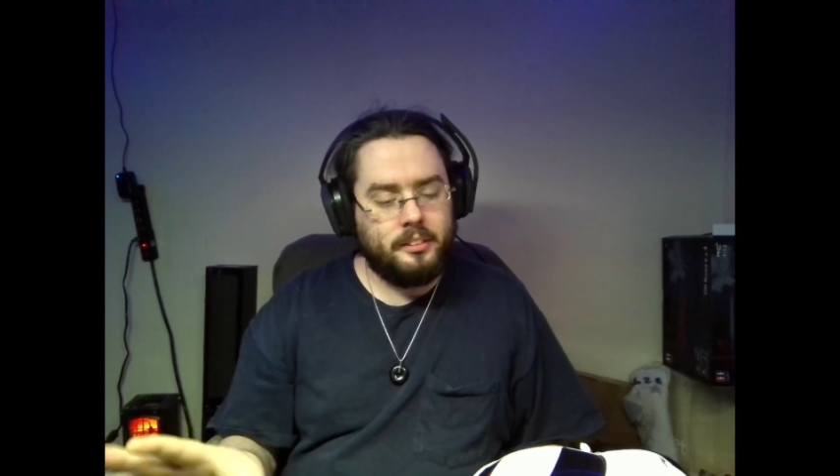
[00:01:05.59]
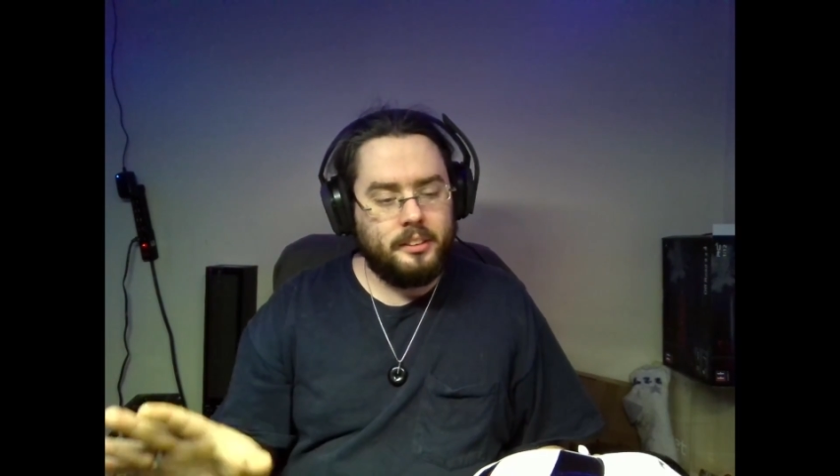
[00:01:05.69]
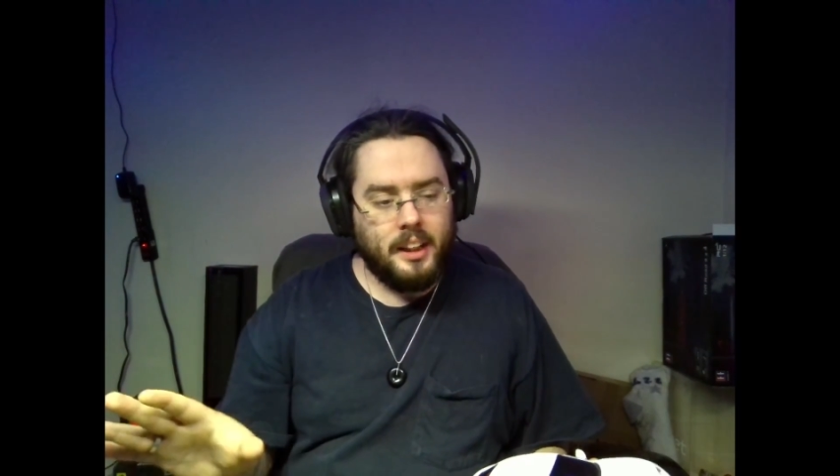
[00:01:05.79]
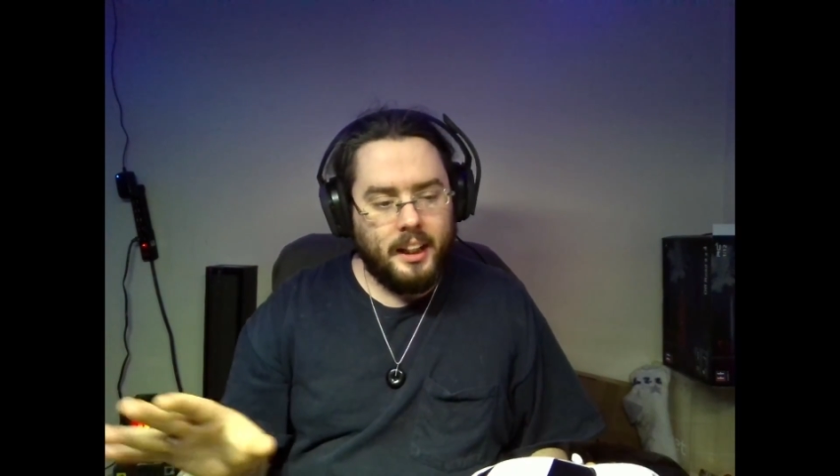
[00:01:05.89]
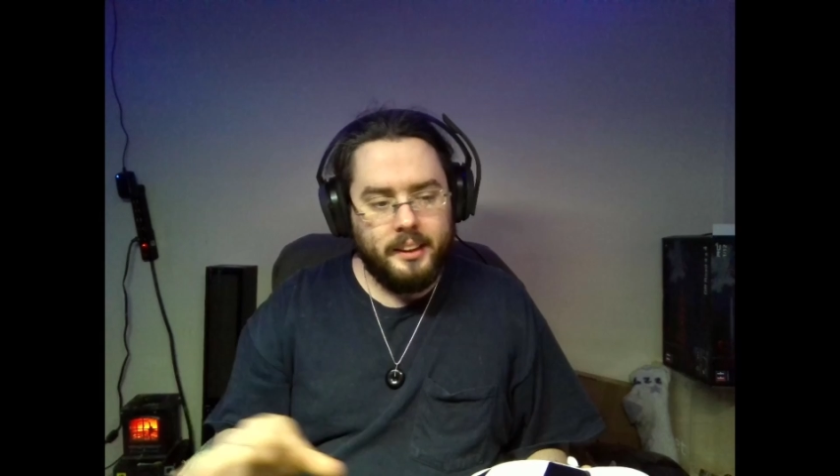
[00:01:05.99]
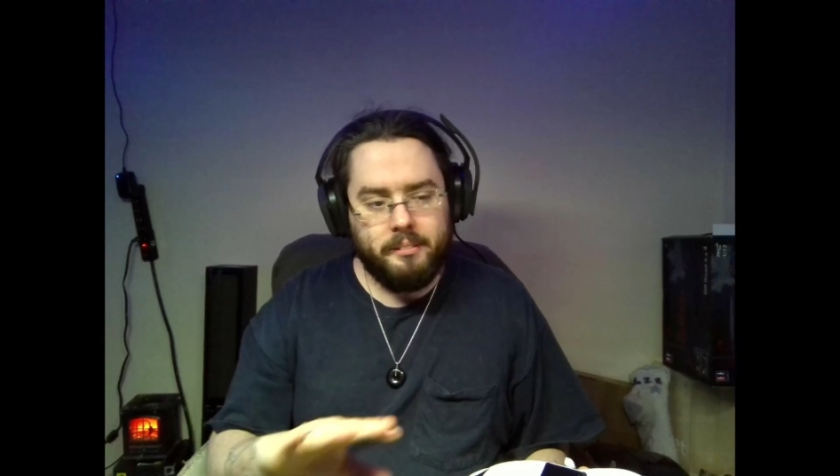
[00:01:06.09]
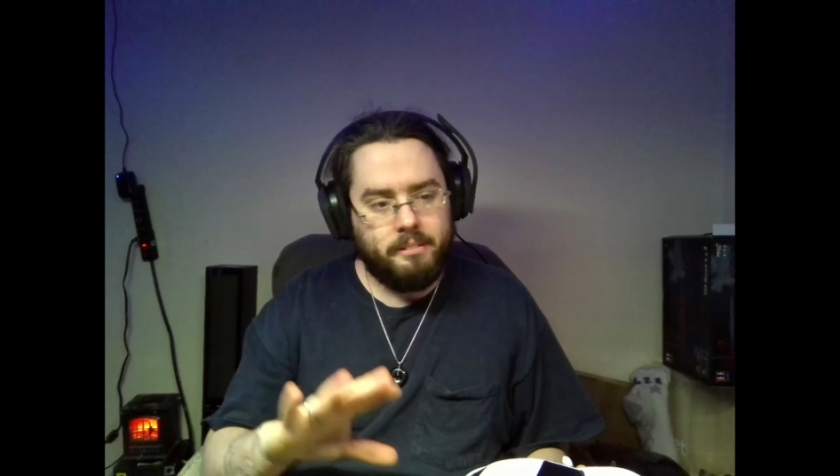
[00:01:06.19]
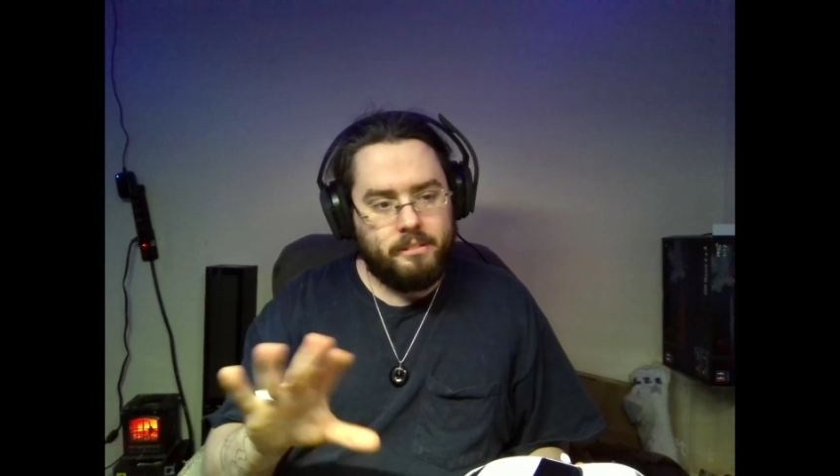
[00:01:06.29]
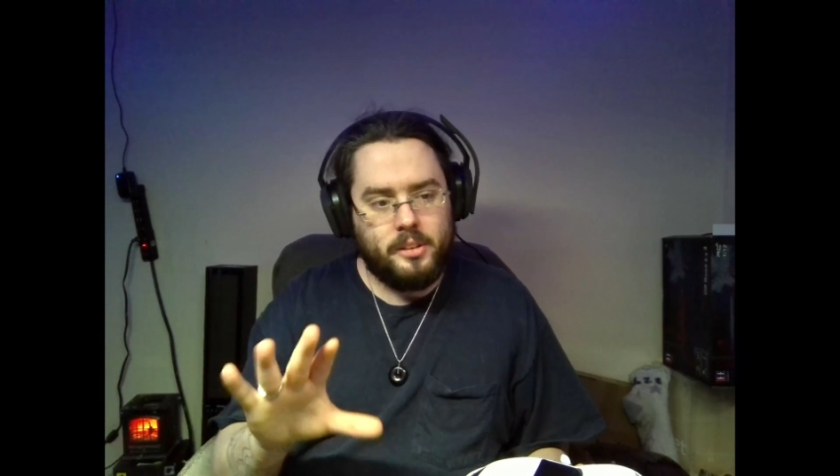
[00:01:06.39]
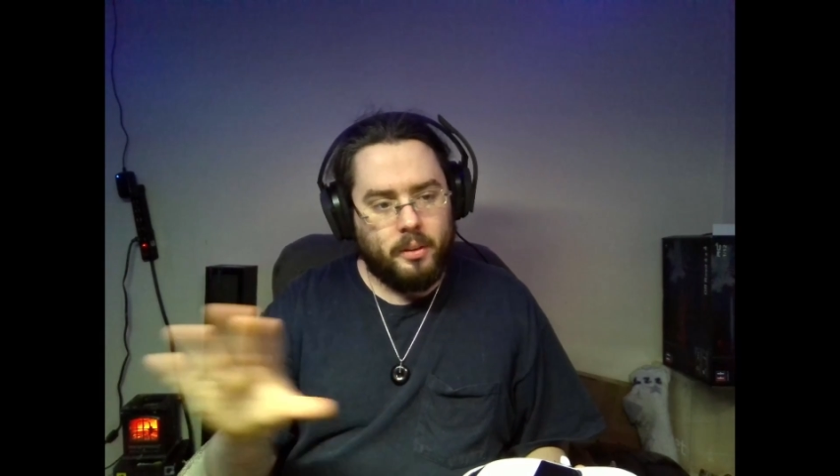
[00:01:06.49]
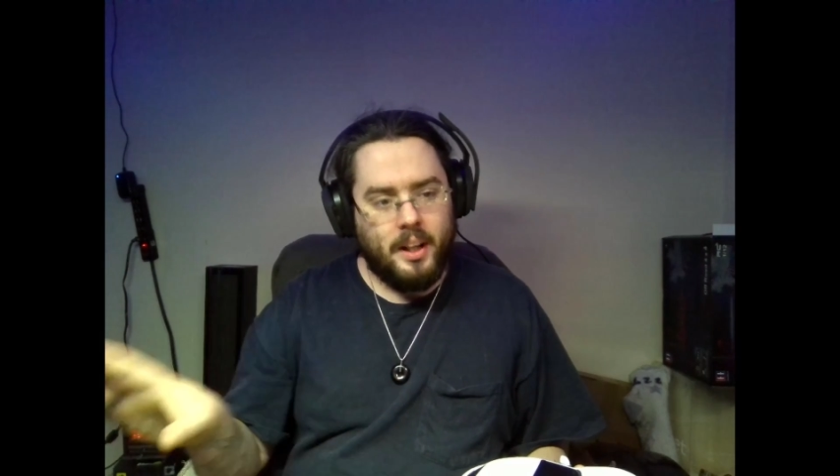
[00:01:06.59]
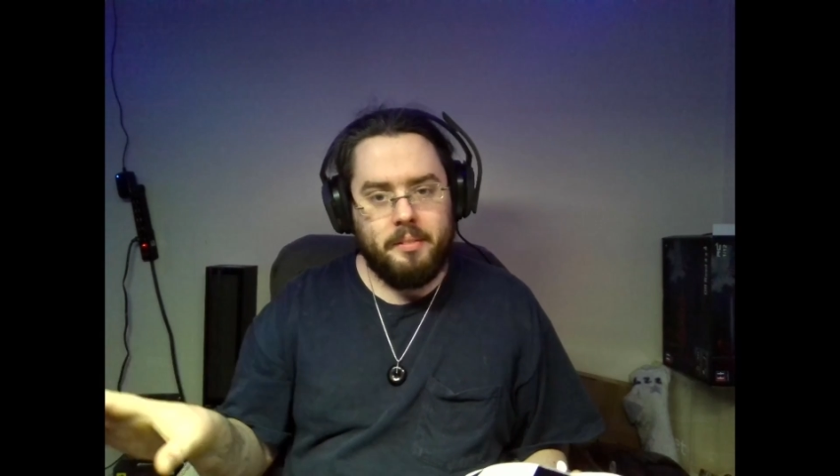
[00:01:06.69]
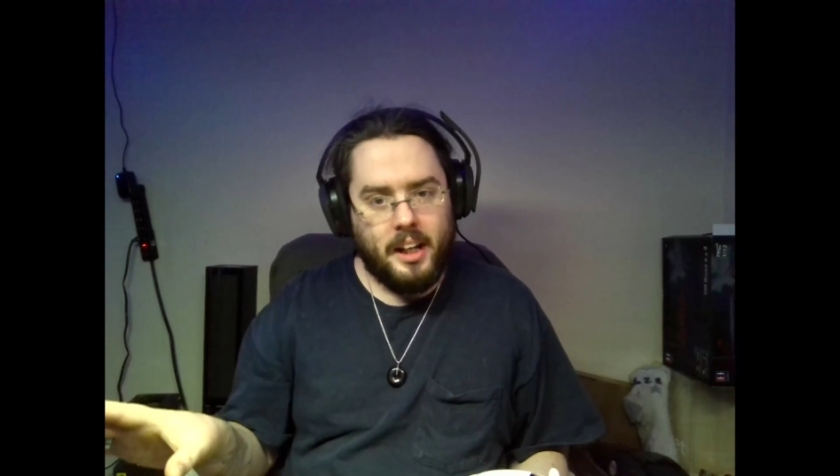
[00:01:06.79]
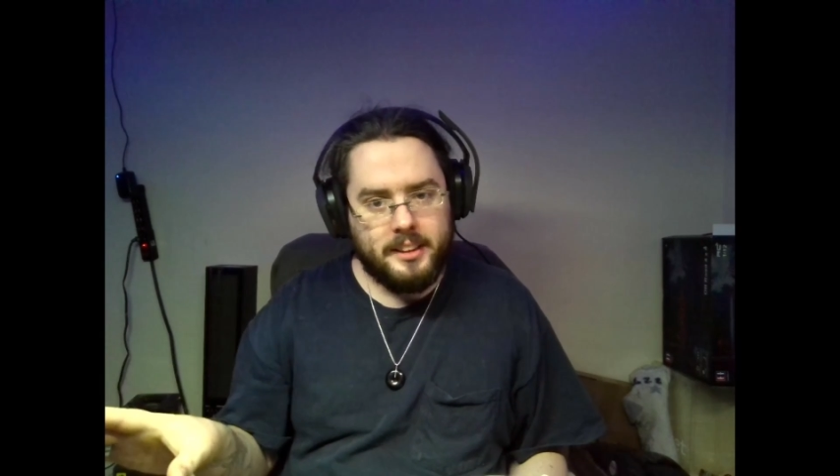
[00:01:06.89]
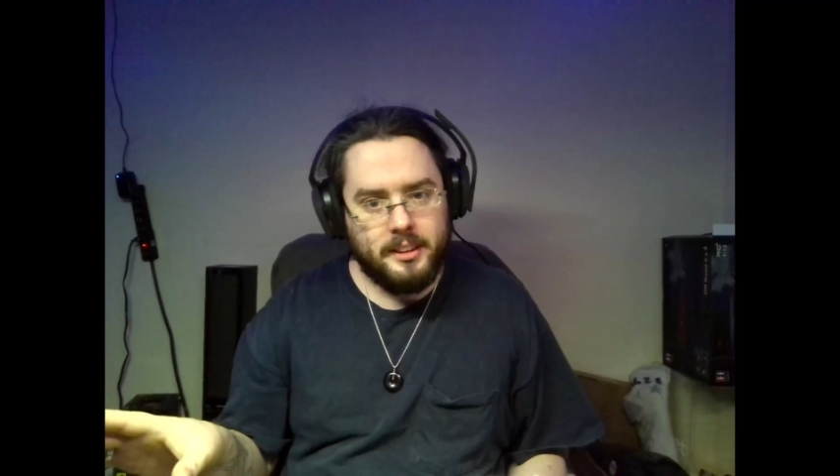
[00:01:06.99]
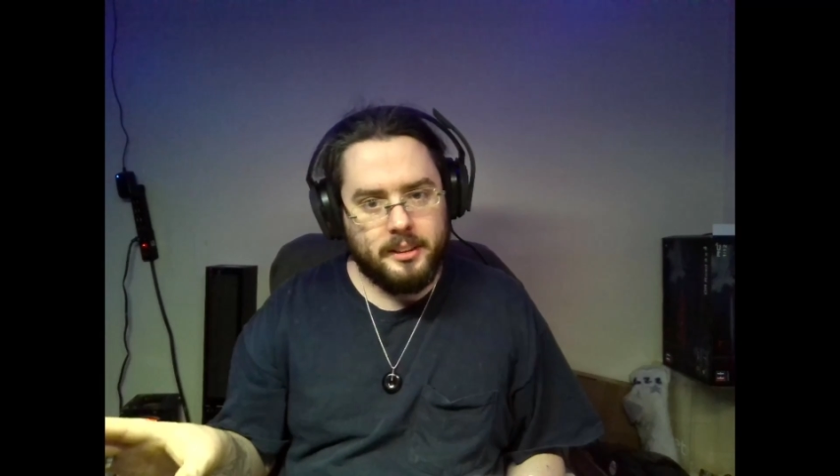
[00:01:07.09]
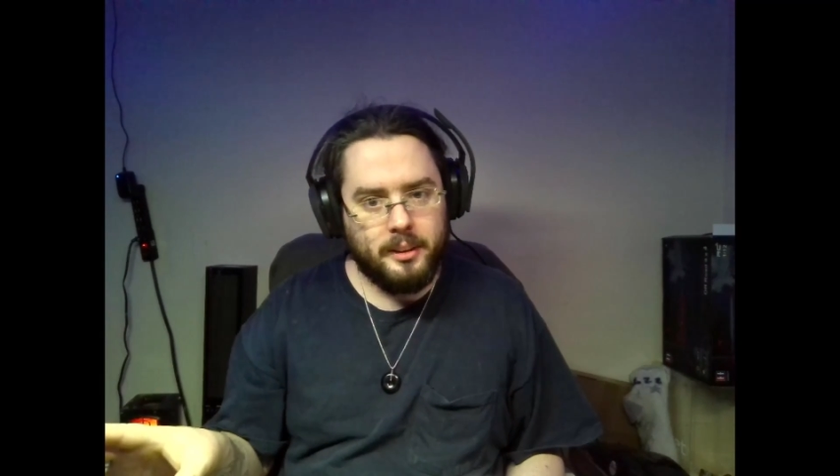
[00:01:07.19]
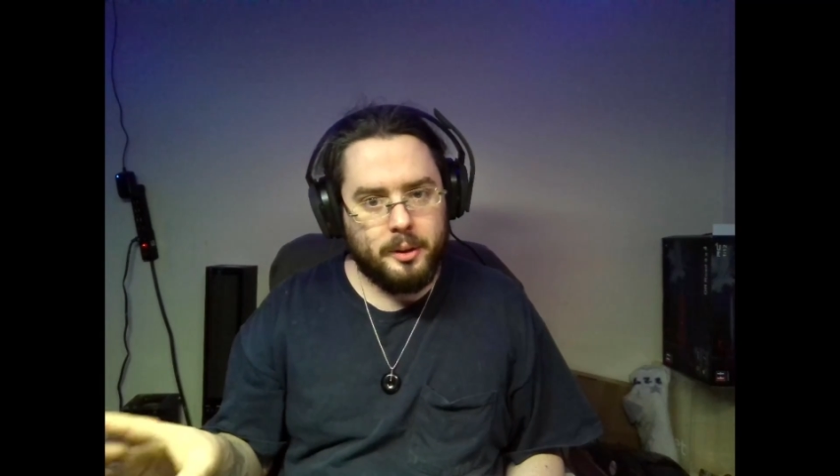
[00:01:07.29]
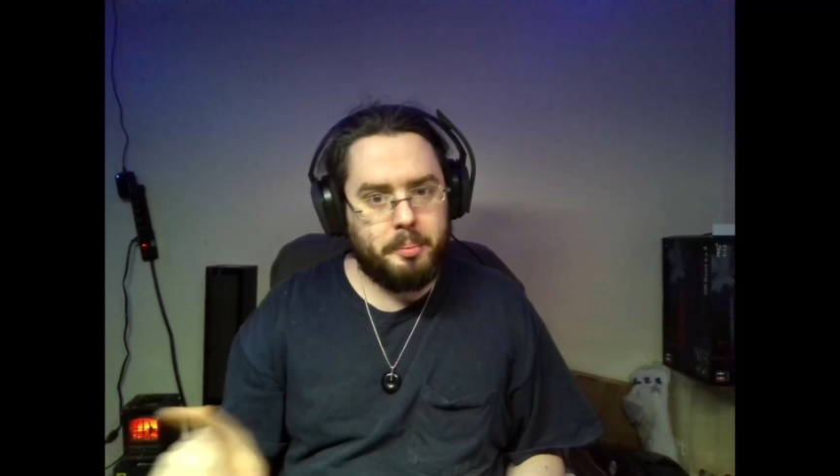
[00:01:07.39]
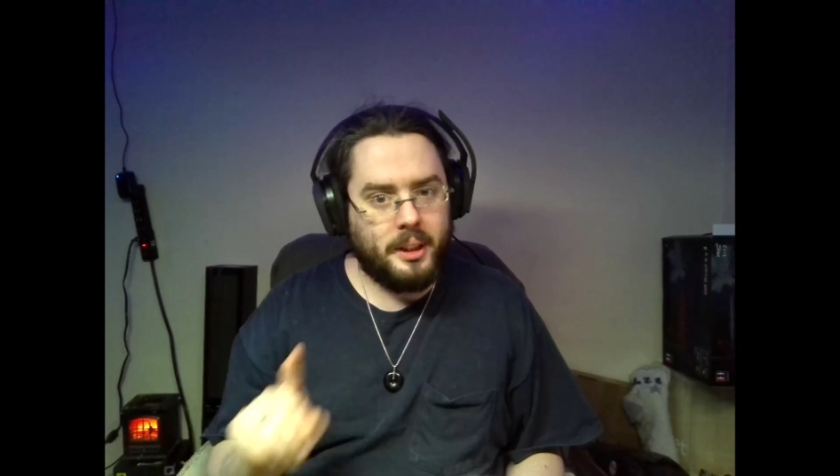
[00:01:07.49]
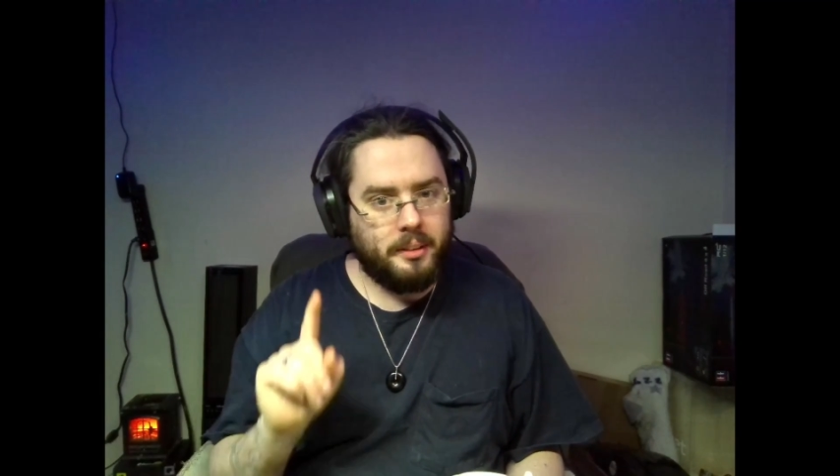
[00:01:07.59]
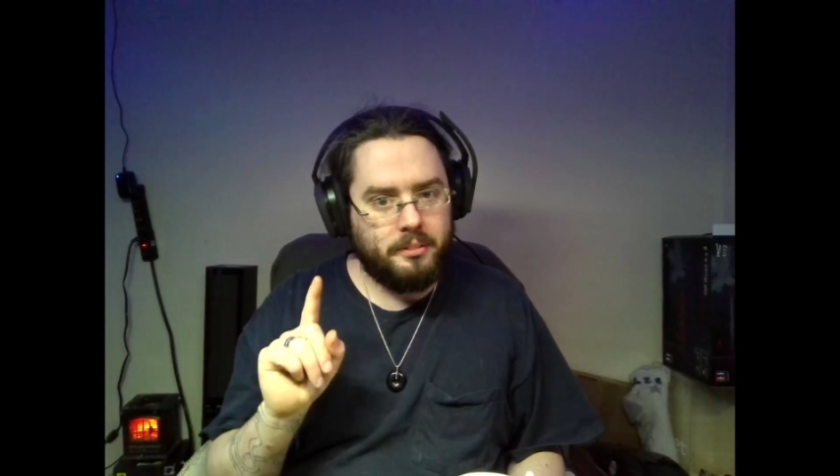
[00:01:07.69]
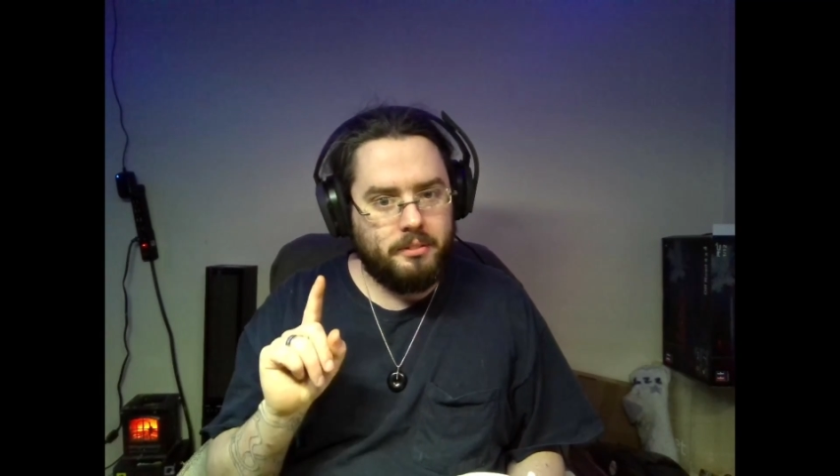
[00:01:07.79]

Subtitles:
I don't have access to those, but I